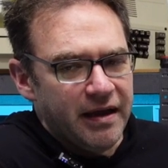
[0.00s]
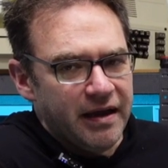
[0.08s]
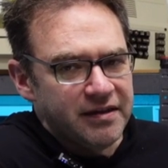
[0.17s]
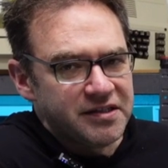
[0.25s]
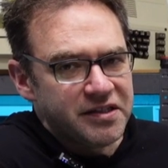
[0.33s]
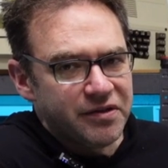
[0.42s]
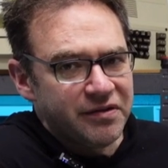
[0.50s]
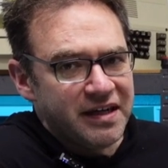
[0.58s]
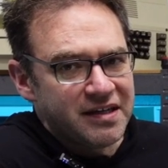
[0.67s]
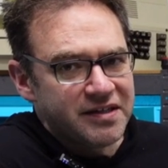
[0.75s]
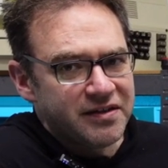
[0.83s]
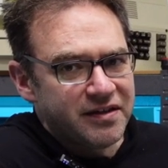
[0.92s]
Until
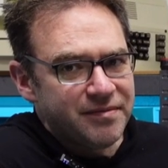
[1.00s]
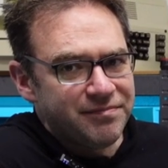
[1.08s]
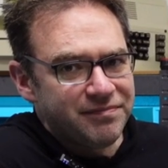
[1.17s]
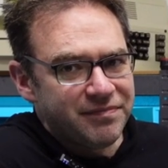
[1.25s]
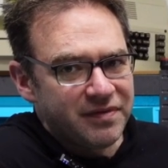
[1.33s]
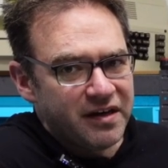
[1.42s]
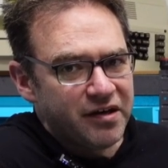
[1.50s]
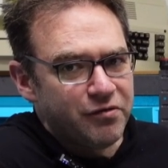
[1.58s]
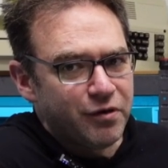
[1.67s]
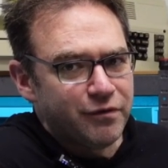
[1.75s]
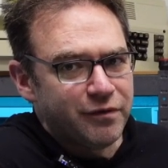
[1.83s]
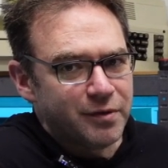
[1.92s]
next time, thank you
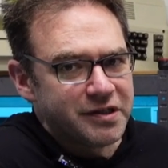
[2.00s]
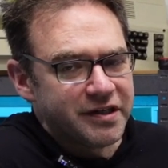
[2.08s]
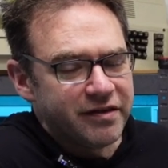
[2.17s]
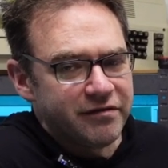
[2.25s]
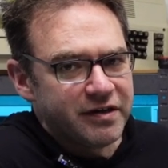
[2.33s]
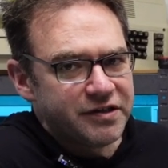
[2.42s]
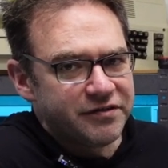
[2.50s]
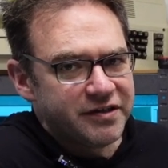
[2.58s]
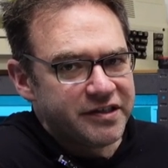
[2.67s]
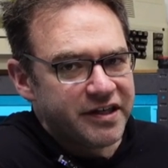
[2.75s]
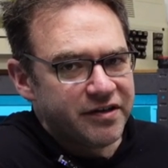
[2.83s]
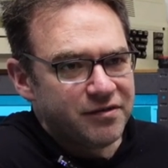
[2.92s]
all for watching the Retro
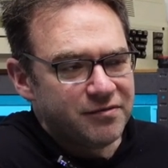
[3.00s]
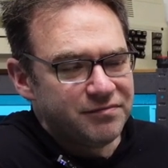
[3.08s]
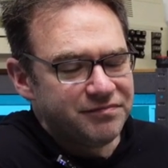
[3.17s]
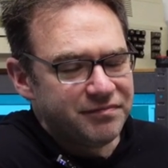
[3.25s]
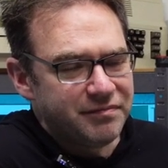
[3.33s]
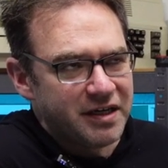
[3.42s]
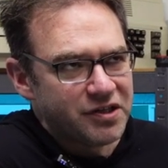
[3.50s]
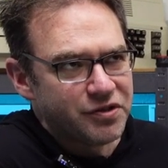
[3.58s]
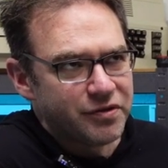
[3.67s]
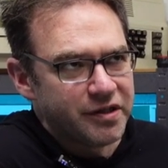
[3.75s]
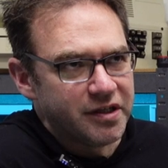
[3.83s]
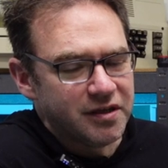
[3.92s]
channel. Make
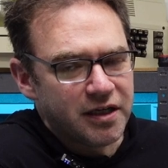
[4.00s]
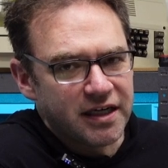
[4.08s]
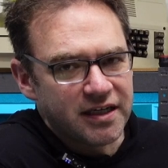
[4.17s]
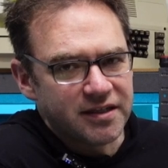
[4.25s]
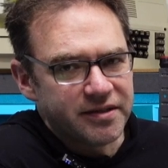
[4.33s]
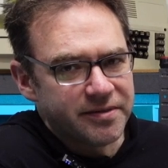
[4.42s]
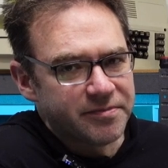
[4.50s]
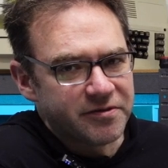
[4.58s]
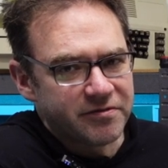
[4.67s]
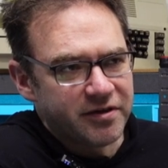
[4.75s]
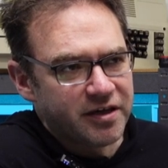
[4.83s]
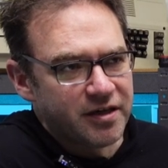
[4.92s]
sure you like,
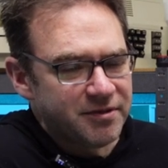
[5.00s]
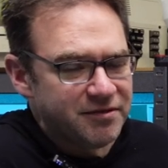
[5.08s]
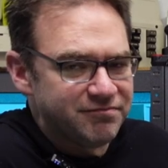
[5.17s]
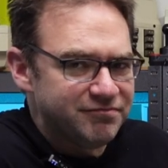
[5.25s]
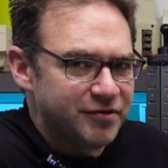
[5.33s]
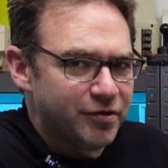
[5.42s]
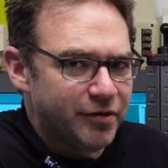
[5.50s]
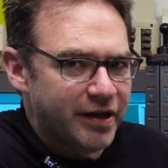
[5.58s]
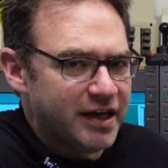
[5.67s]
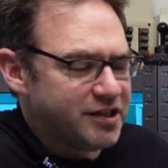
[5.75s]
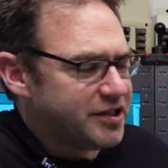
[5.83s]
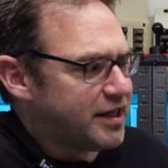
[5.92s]
subscribe, and all
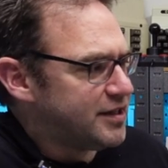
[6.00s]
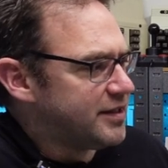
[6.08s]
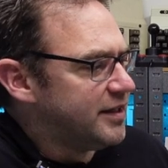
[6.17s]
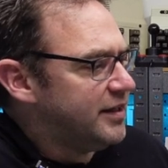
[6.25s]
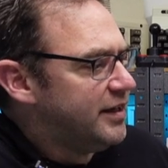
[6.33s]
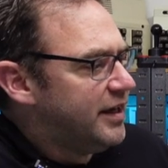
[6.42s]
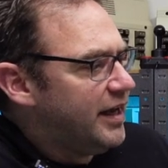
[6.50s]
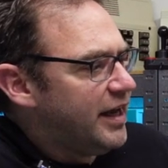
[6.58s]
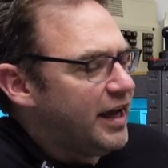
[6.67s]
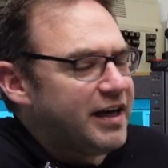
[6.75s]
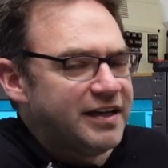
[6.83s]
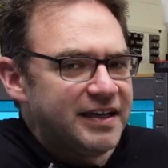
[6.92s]
that jazz.
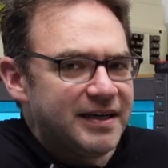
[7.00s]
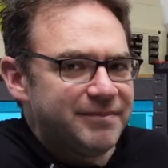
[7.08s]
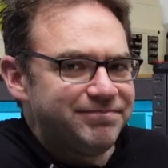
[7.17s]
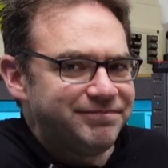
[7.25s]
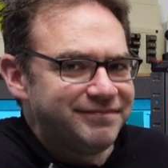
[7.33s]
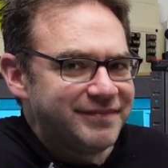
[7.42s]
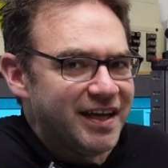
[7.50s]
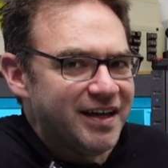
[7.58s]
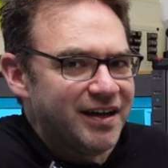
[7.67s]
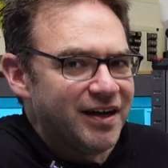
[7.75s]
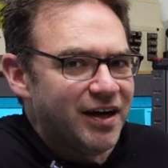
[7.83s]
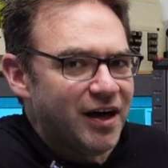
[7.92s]
And um,
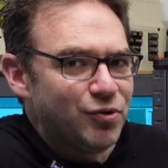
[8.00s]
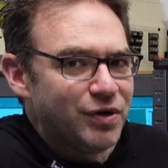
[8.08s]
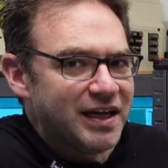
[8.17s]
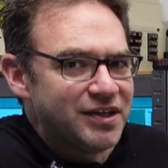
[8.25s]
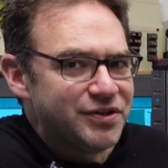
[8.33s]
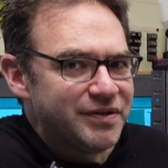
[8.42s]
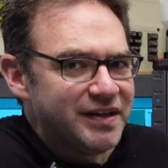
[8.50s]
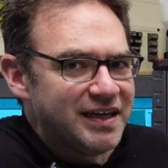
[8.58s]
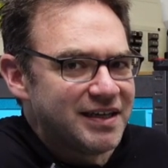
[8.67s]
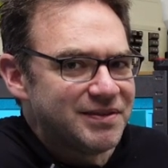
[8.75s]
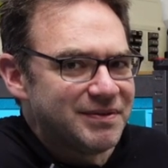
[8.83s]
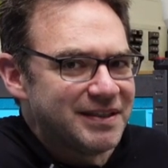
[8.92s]
yeah, I will catch you in the
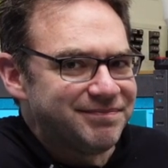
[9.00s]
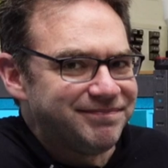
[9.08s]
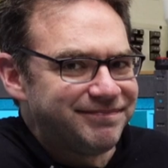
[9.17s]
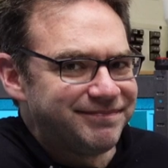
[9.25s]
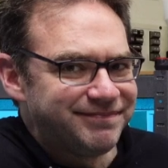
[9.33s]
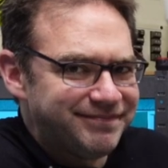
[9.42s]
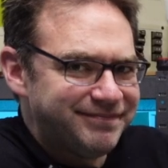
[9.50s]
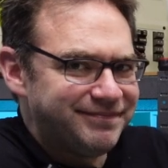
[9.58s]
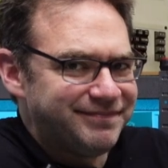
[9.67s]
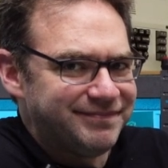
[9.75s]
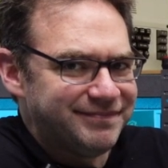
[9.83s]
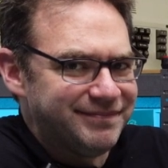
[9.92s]
next one.
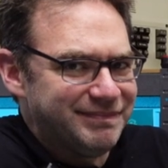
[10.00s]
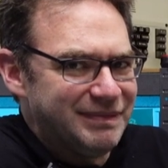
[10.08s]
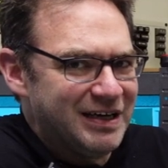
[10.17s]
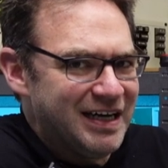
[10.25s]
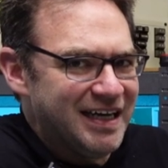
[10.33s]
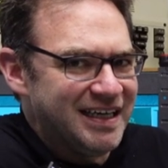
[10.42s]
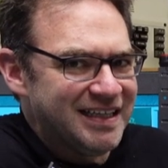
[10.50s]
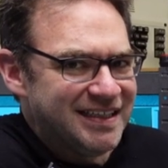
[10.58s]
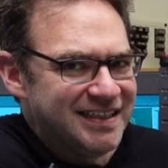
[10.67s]
Bye.